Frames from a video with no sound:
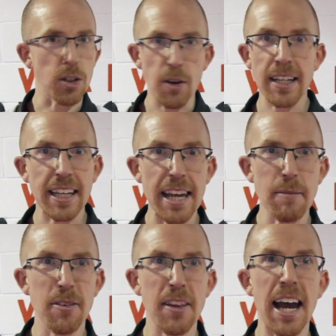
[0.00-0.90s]
a great game
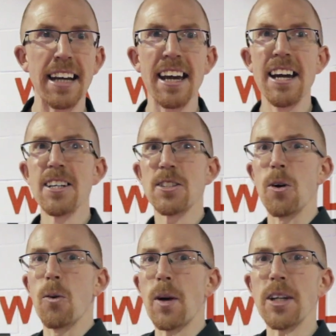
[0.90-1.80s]
for that.
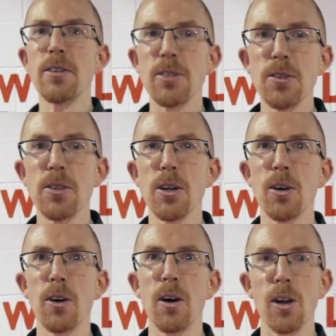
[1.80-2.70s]
So when you do
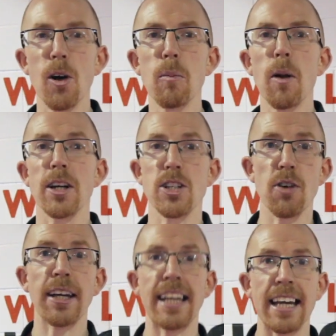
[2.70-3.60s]
your low block
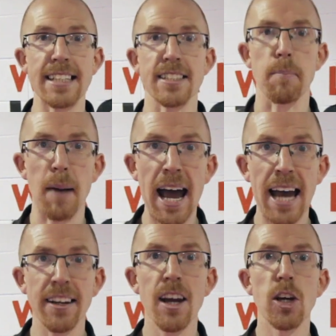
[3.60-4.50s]
striking against a
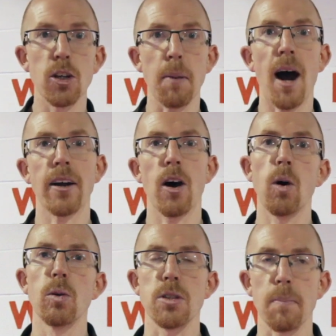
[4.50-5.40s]
pad, your partner
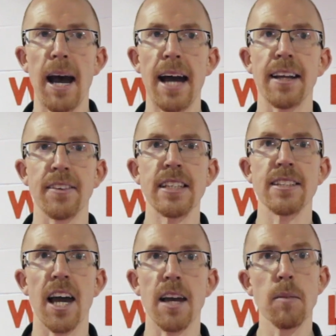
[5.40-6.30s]
holds the pad, and this
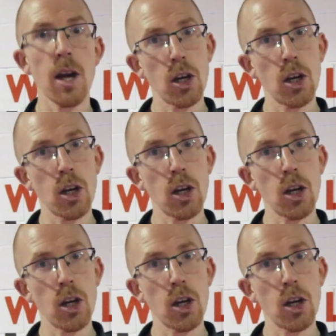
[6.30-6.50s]
time